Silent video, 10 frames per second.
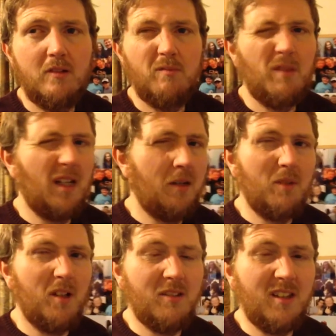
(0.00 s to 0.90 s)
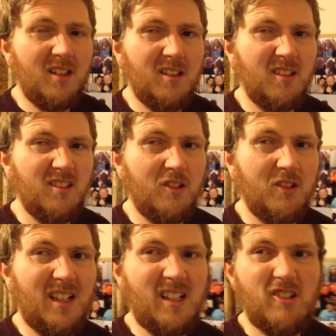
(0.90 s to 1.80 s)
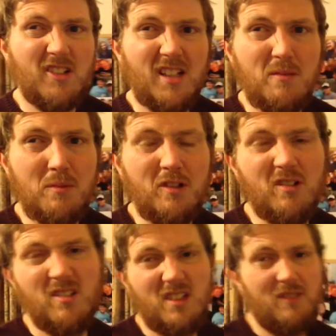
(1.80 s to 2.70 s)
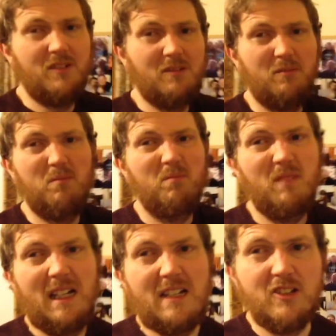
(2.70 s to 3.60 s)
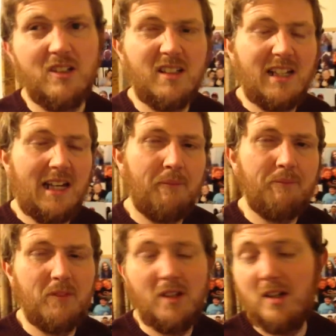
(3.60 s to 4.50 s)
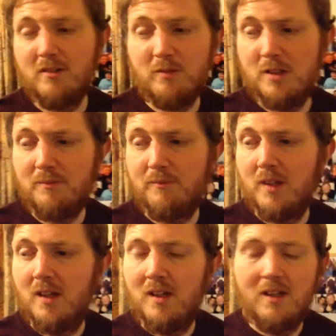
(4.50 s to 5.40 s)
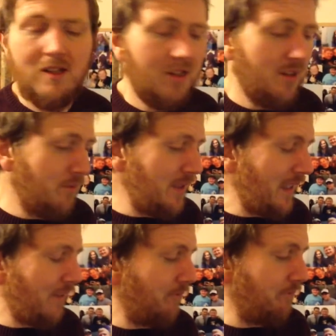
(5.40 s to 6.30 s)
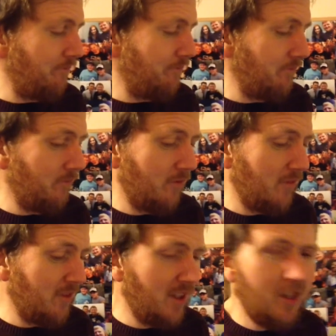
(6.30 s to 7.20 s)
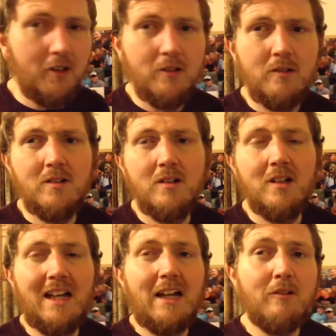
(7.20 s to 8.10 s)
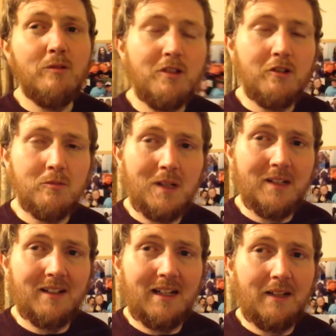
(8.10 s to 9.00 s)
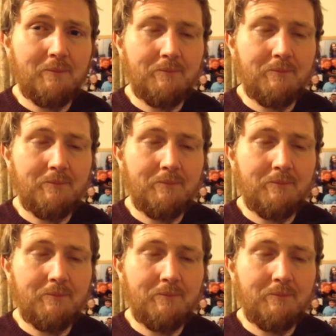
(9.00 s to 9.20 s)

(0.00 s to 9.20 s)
Might upload this as non-HD because nothing major. Yeah, I will. Yeah. So, how was your Monday?